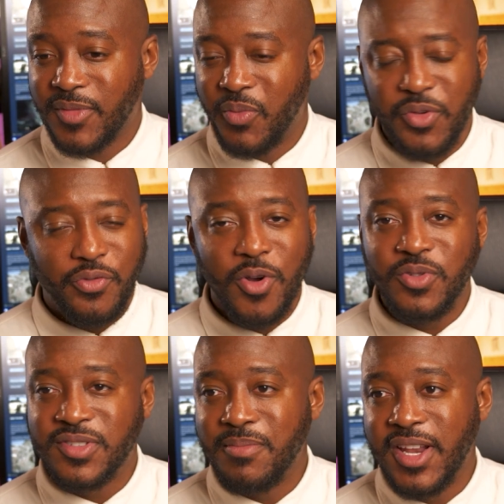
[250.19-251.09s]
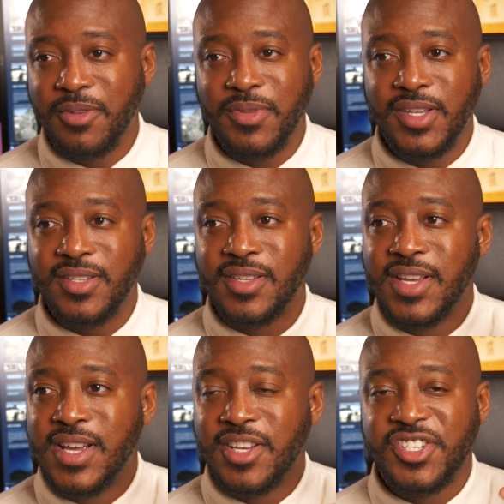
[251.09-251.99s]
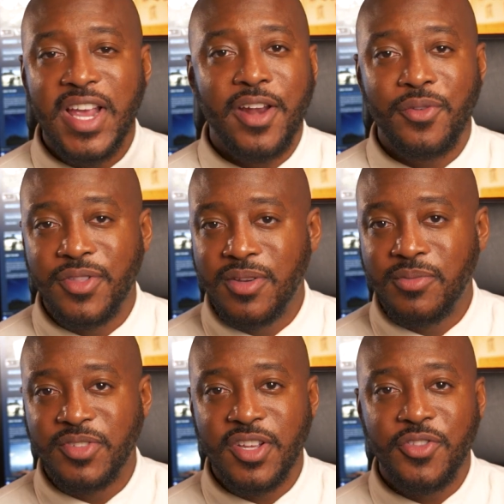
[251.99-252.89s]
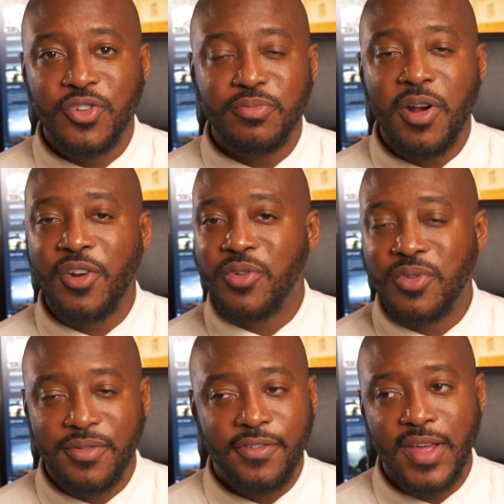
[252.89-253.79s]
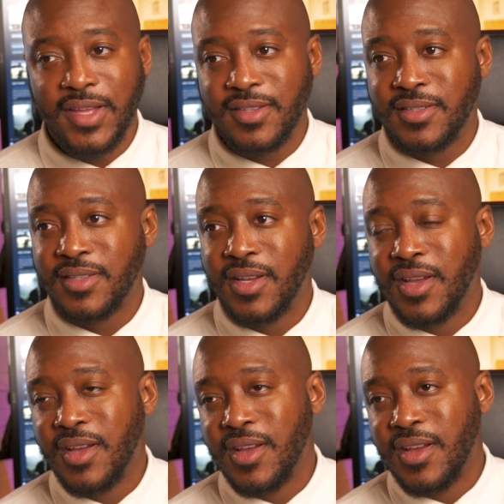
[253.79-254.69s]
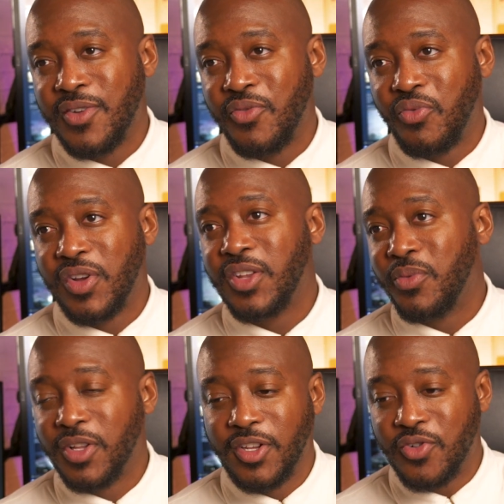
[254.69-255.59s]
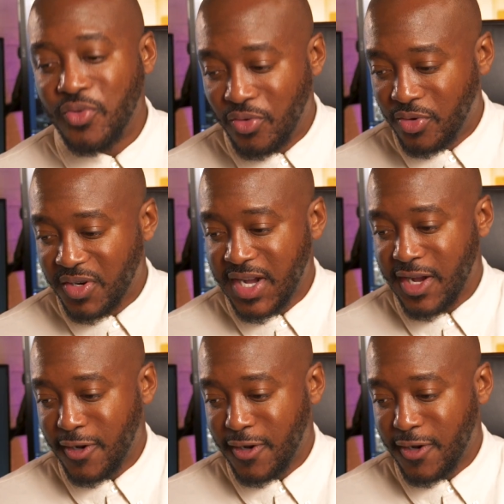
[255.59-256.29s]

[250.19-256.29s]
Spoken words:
We froze some enemies, shattered them, saw those particle effects. Really, really cool.